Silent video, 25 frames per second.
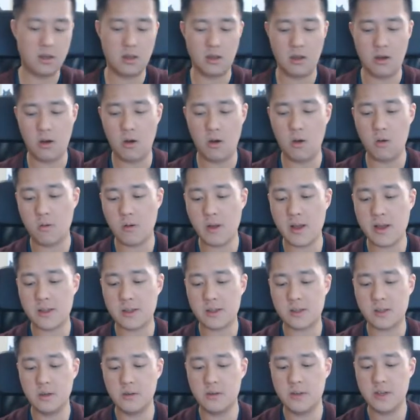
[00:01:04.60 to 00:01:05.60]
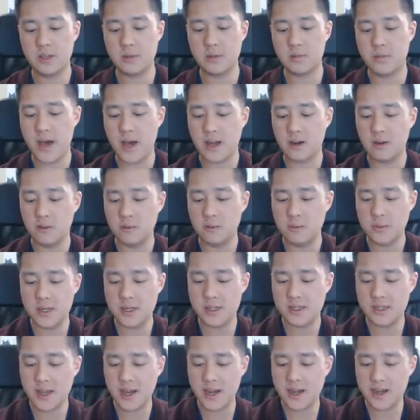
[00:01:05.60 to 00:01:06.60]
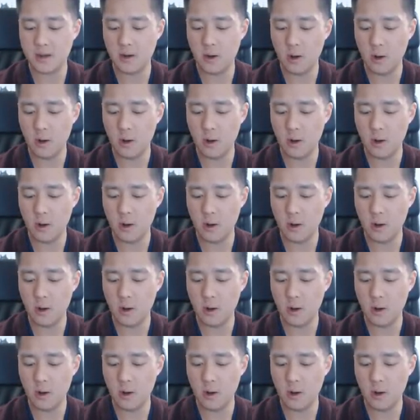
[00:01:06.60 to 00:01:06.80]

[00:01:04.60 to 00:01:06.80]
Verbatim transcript: Alright, so this battle will be decided